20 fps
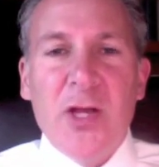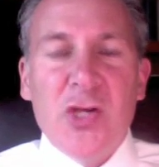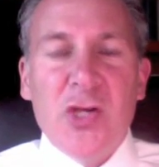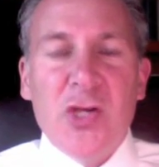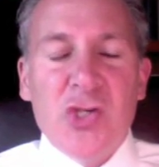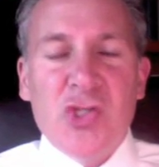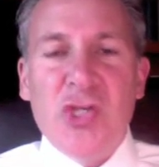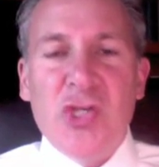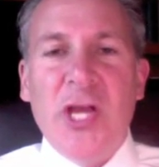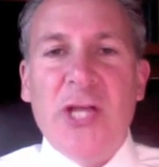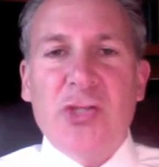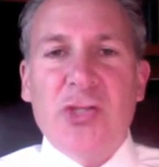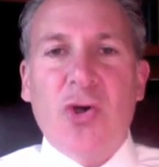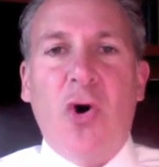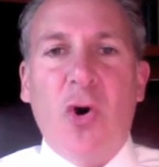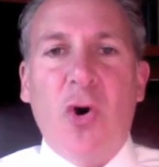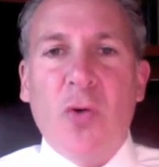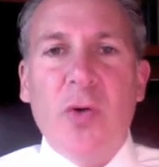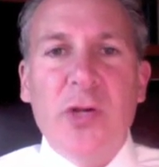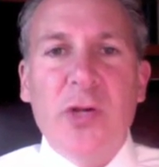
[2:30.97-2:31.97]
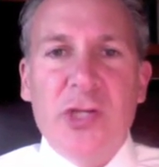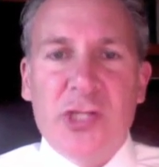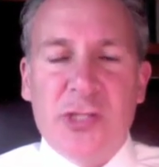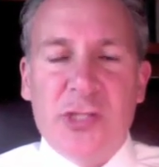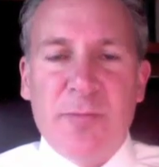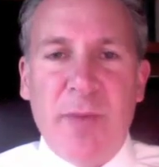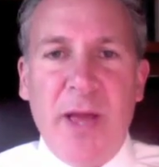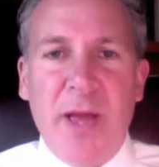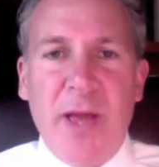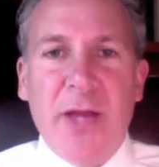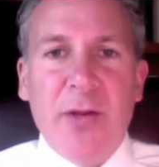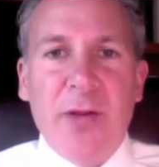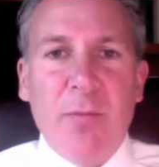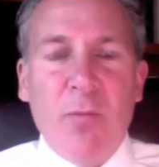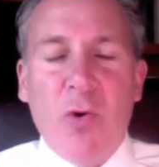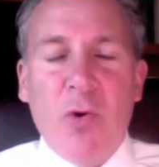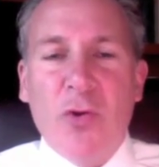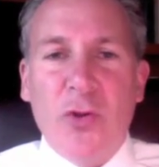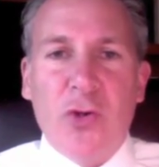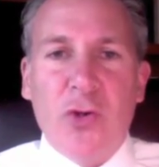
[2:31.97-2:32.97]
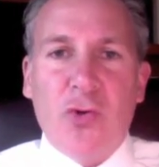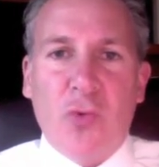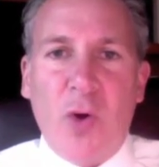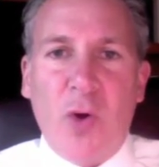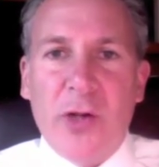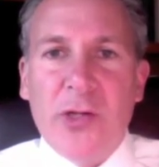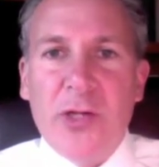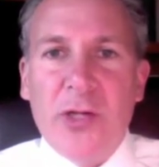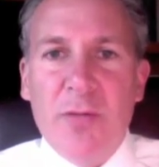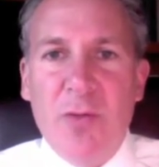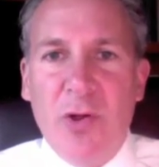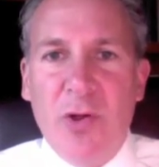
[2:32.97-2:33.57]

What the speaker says: She has already spent more than $20